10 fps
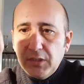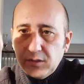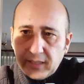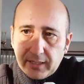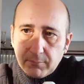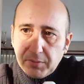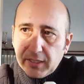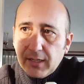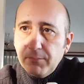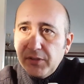that can
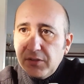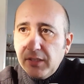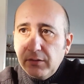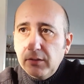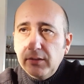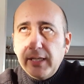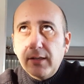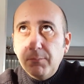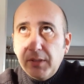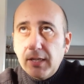become the center, that
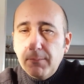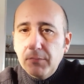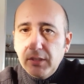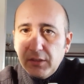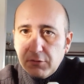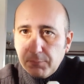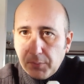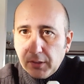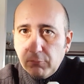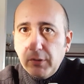can become the
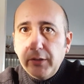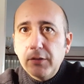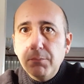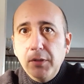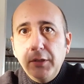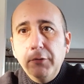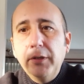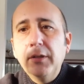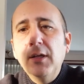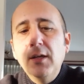spot where it's
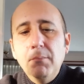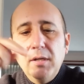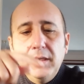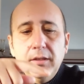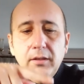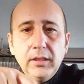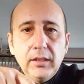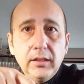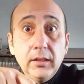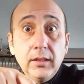metering, but in the
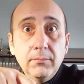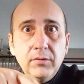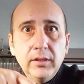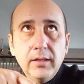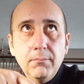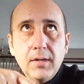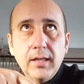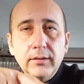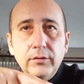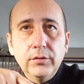E-M10
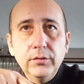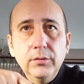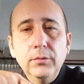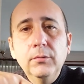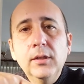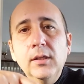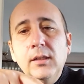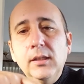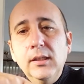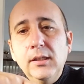Mark II,
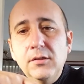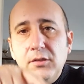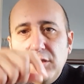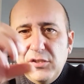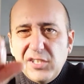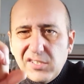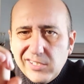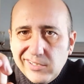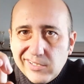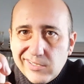it's just
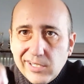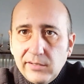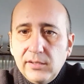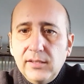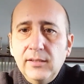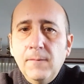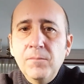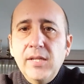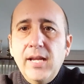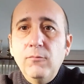in the center.
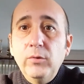And